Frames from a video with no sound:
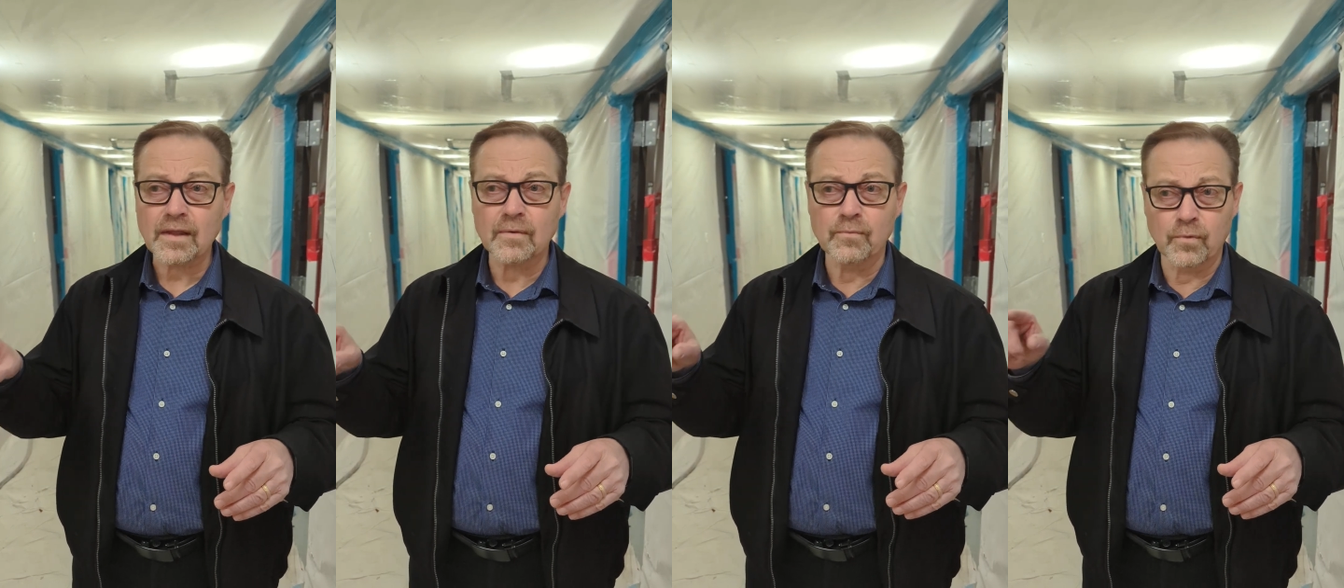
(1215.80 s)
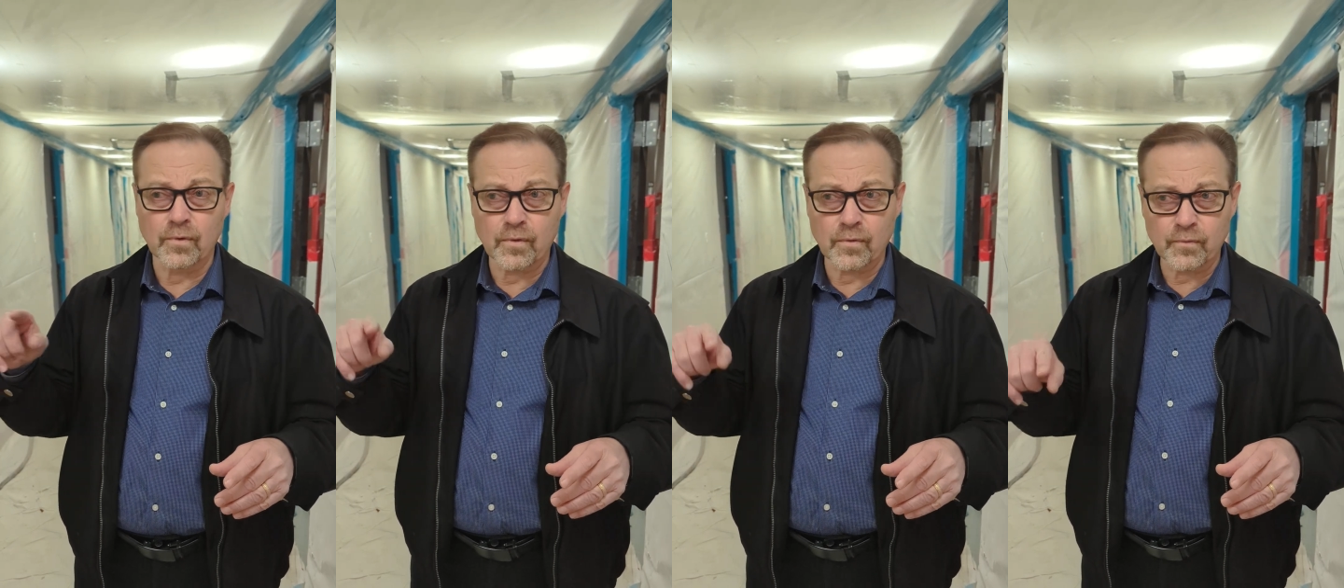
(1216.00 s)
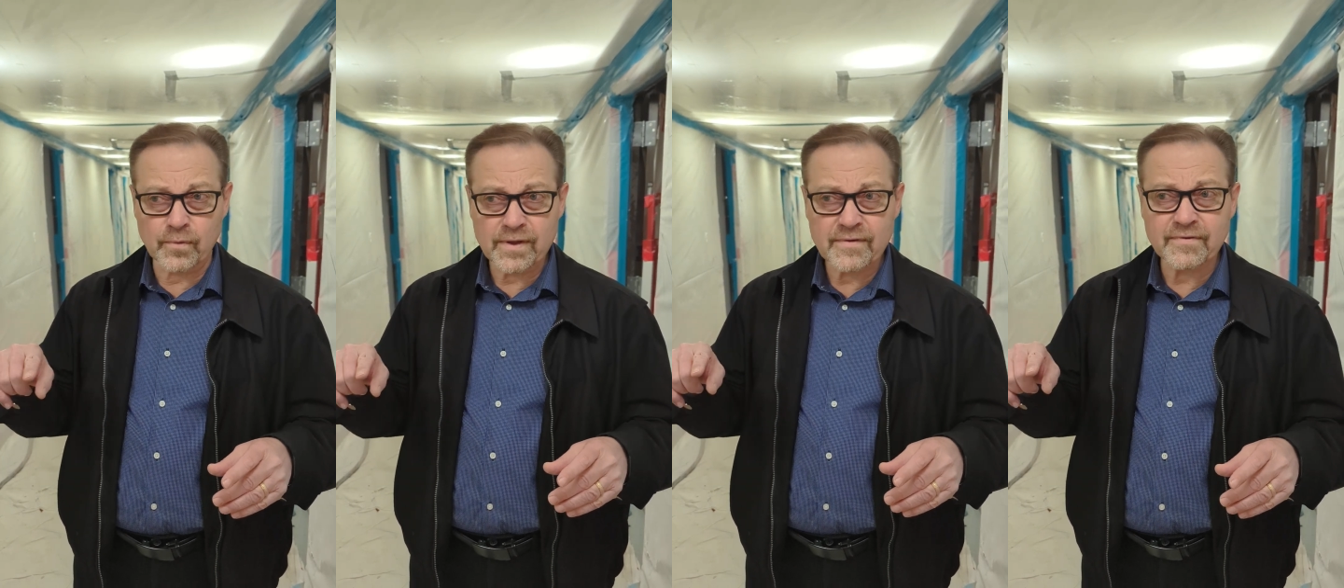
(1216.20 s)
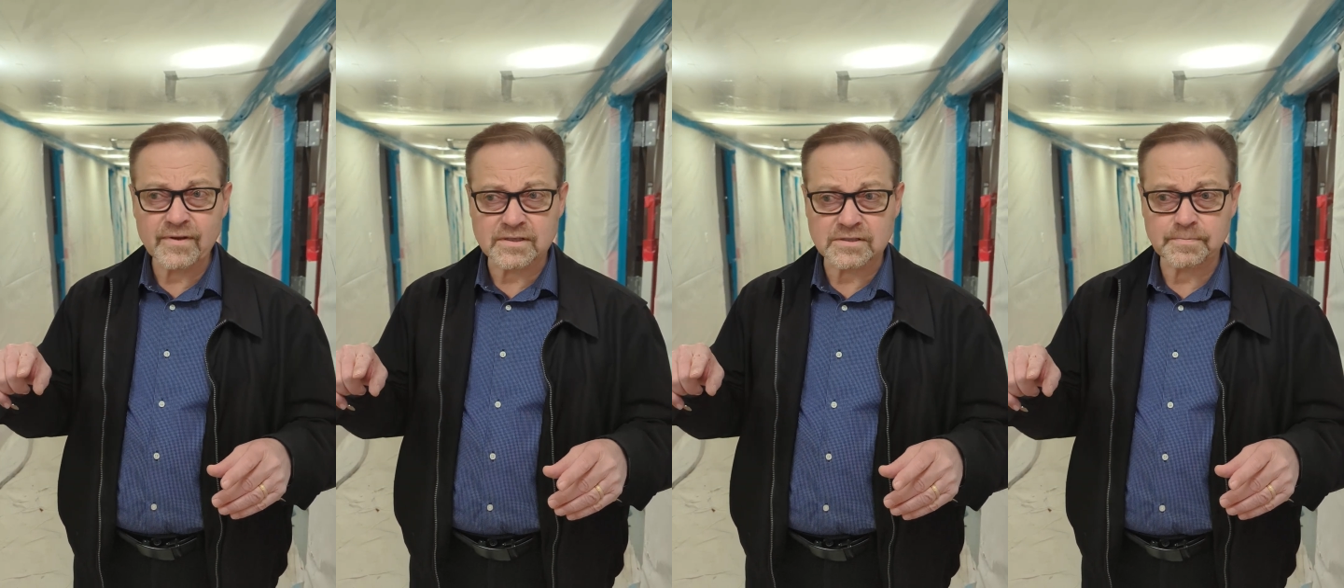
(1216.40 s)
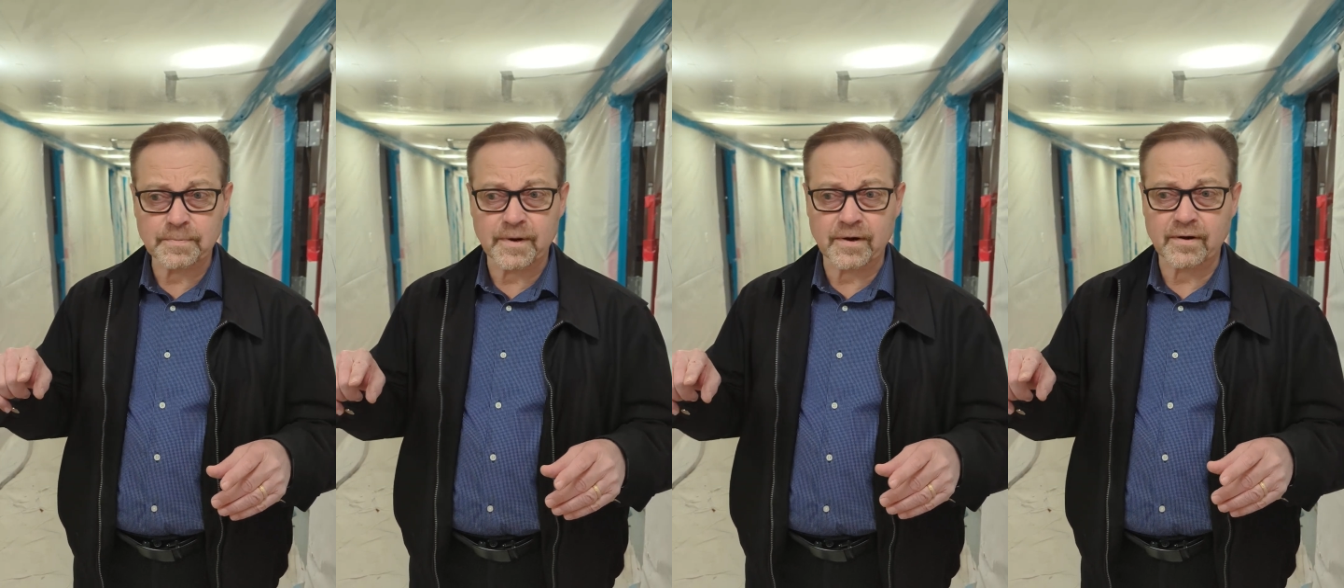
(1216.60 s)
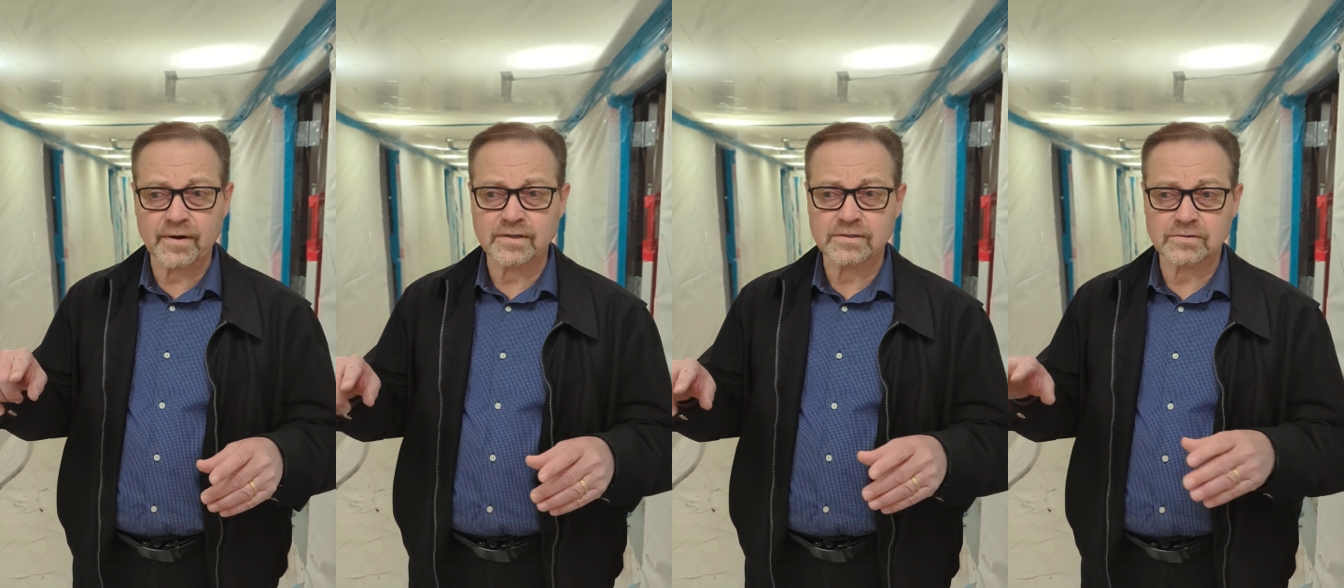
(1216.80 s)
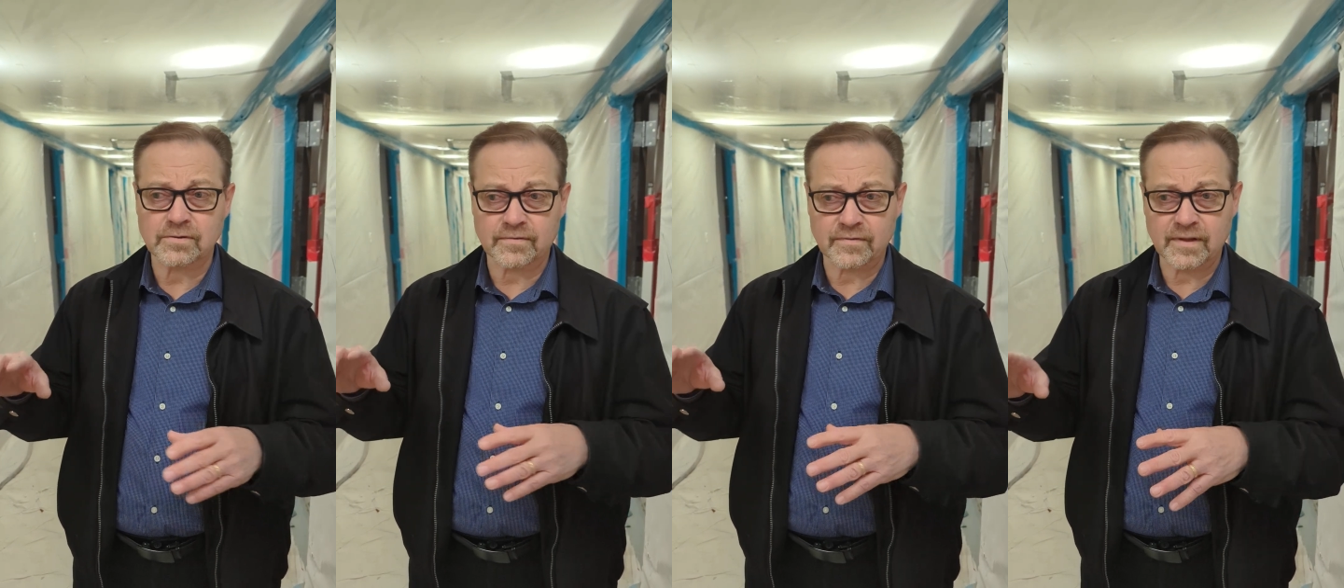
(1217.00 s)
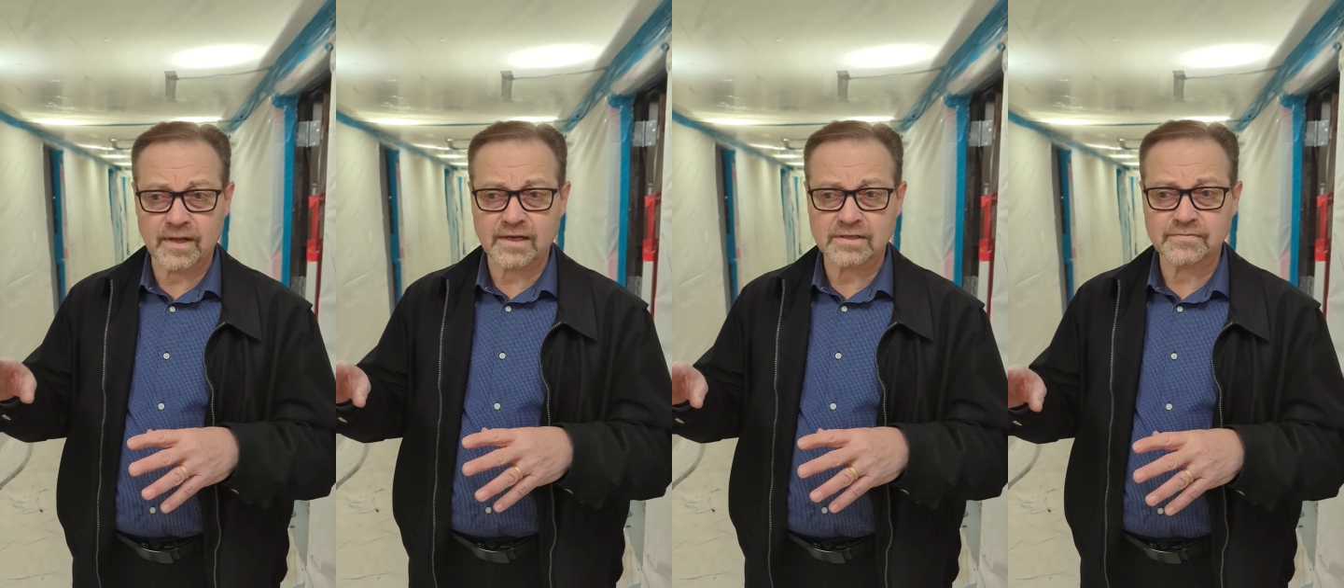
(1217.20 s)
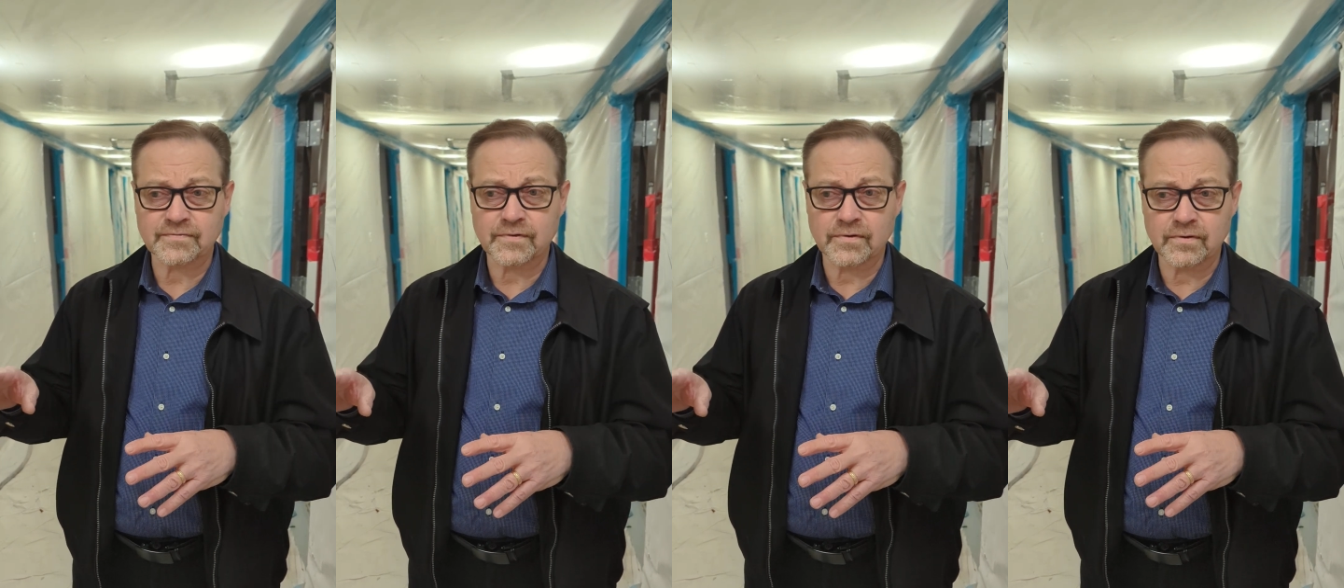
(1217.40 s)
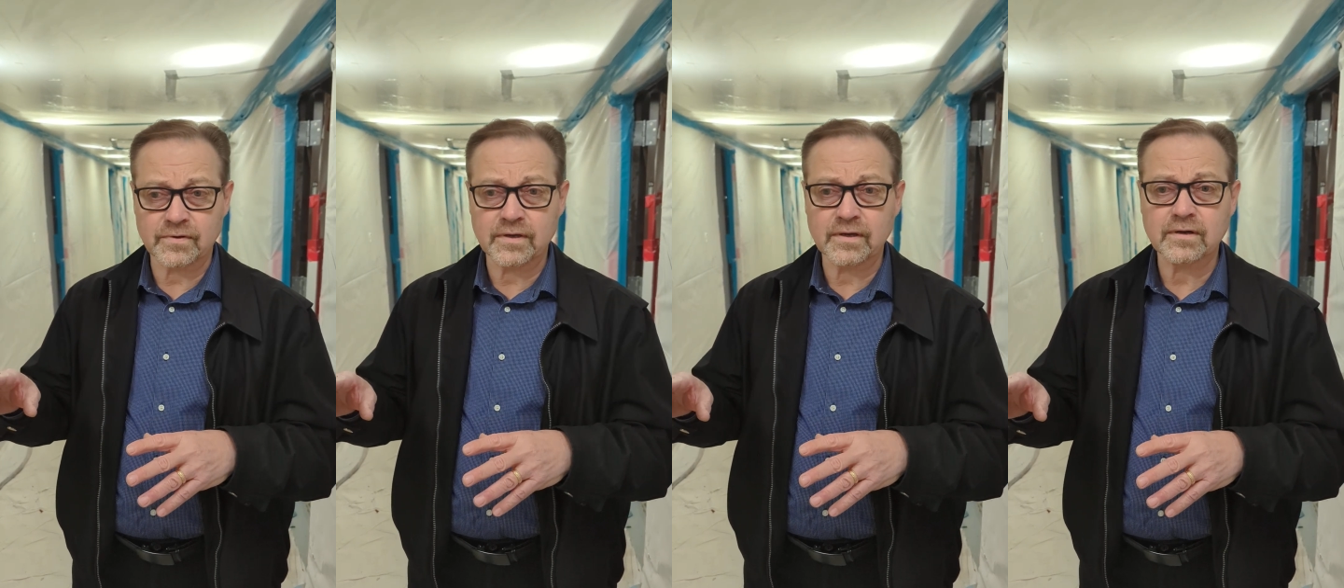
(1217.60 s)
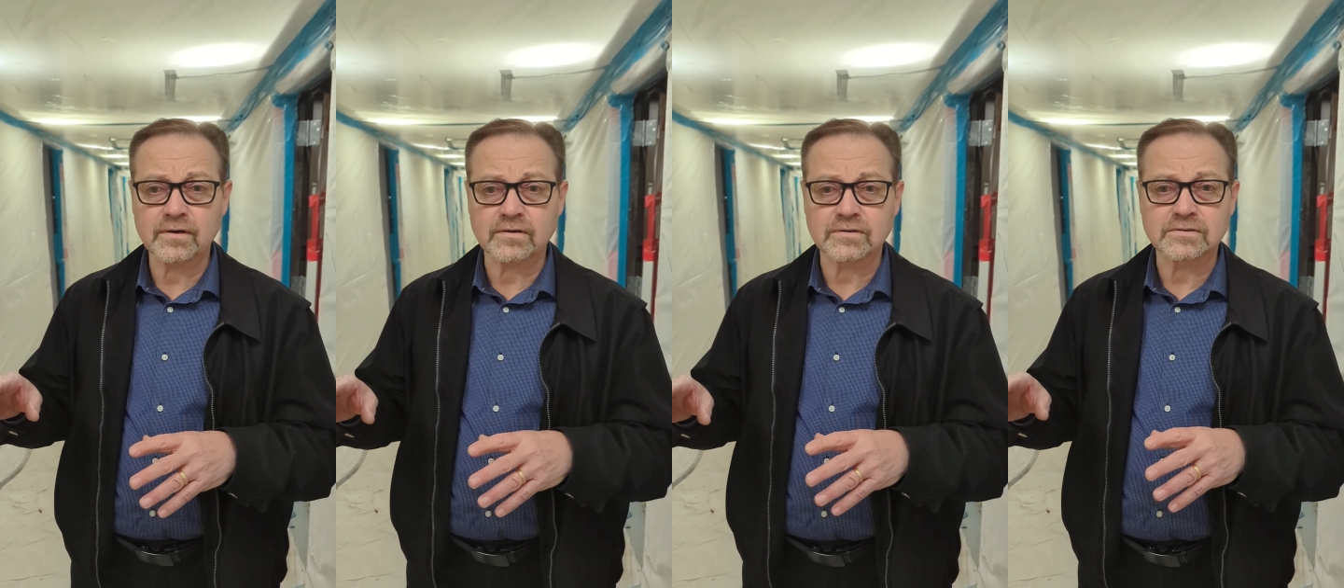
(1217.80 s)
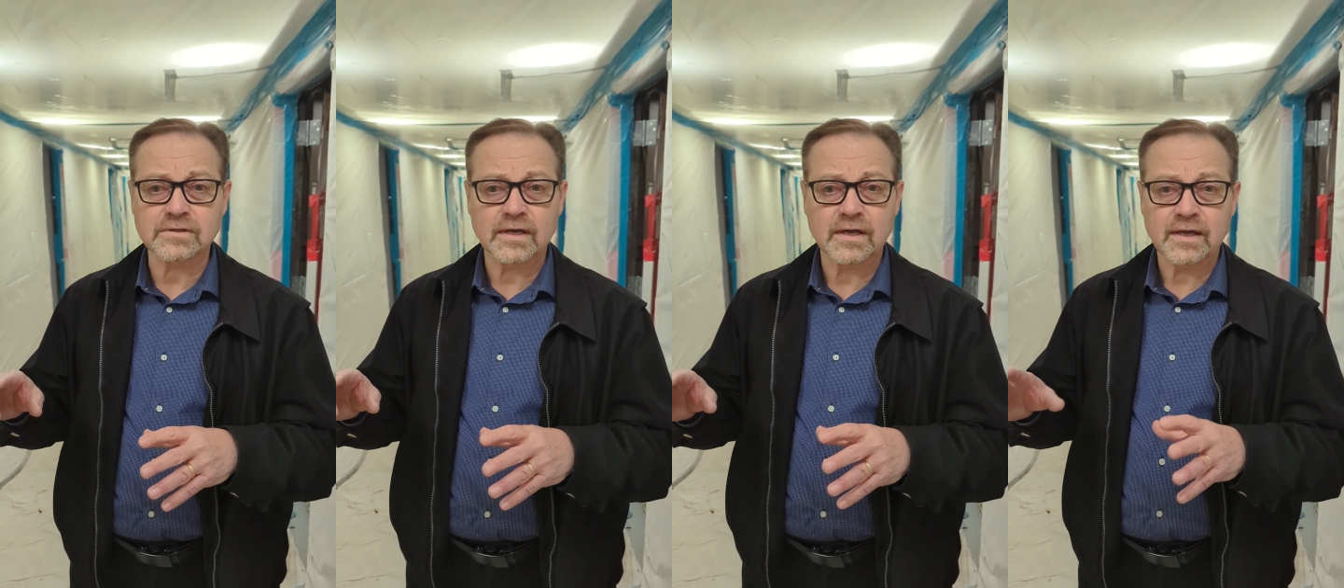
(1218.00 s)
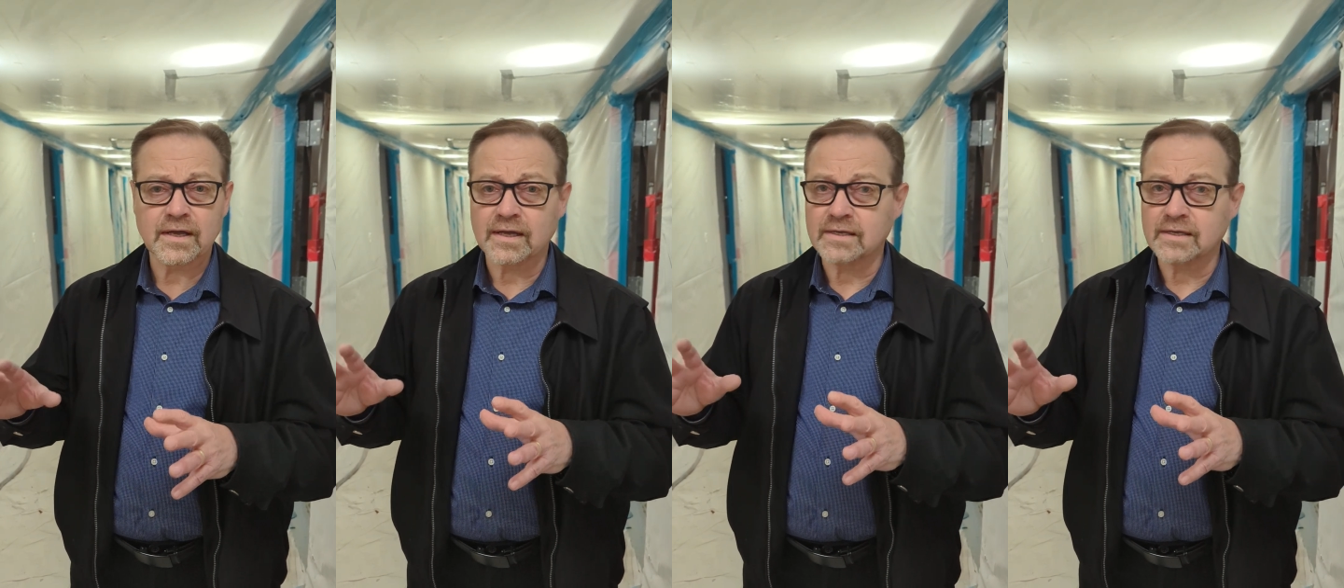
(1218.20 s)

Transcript: What we've experienced over the last few years